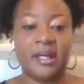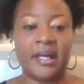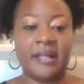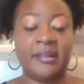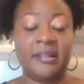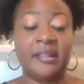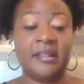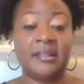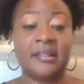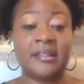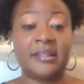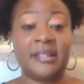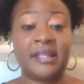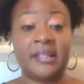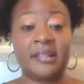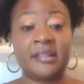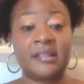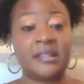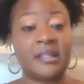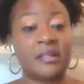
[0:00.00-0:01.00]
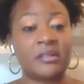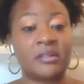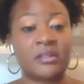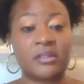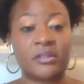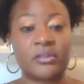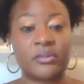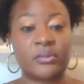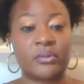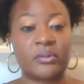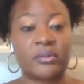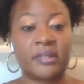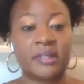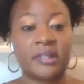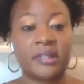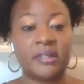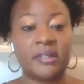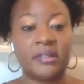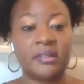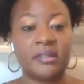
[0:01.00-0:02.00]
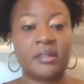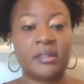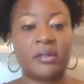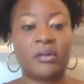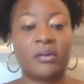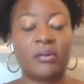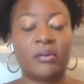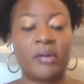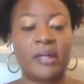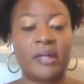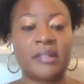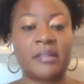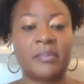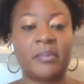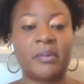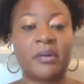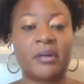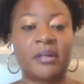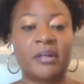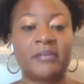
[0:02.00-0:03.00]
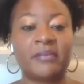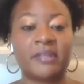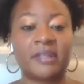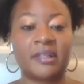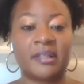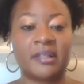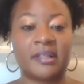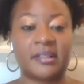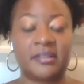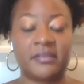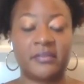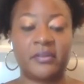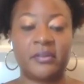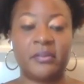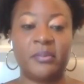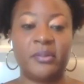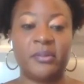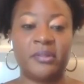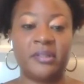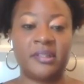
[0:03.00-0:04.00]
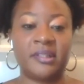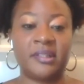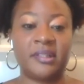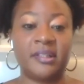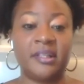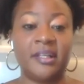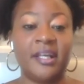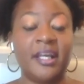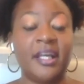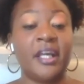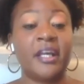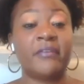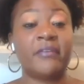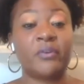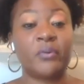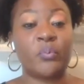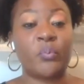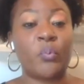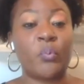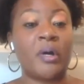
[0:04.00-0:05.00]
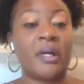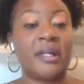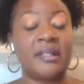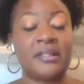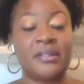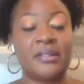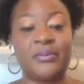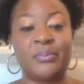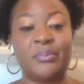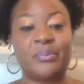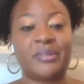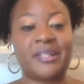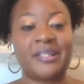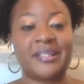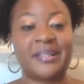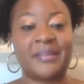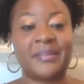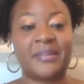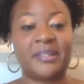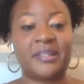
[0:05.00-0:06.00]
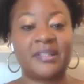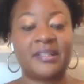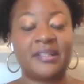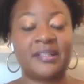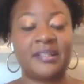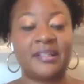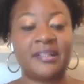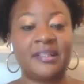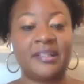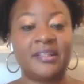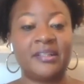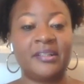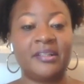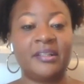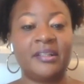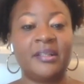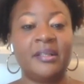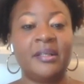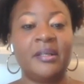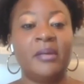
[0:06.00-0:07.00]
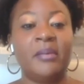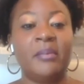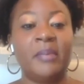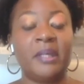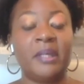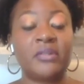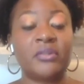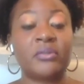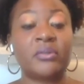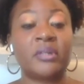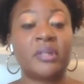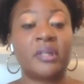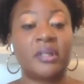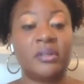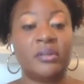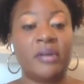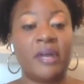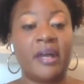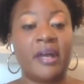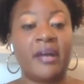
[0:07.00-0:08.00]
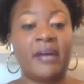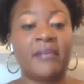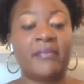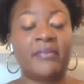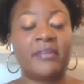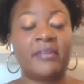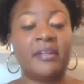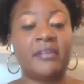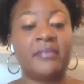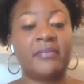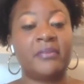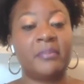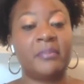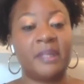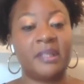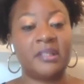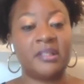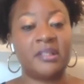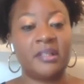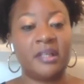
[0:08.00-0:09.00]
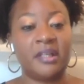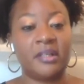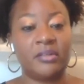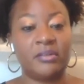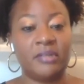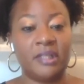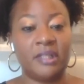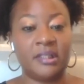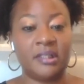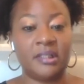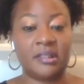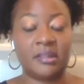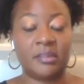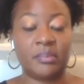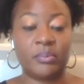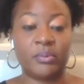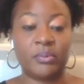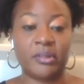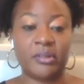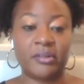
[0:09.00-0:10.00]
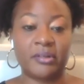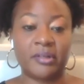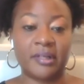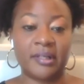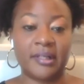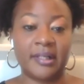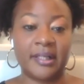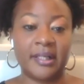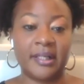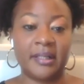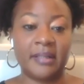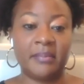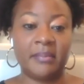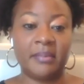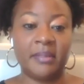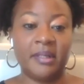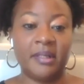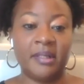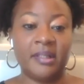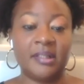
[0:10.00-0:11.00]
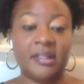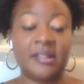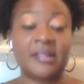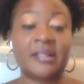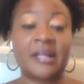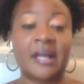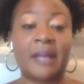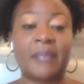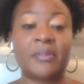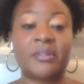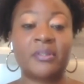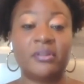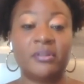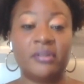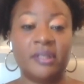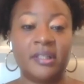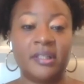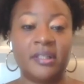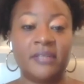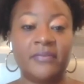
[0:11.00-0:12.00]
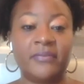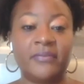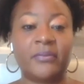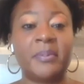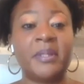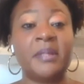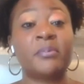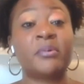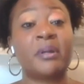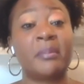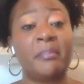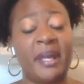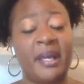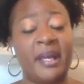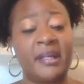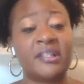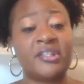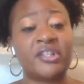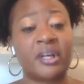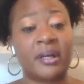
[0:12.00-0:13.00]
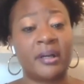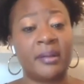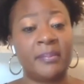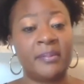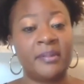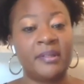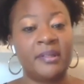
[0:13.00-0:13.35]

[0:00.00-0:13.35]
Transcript: i think the data tells the story so as a part of a collective community if you want to bring something to the leader make sure that you have the information that you need to support your claim this is an opportunity for people to manage up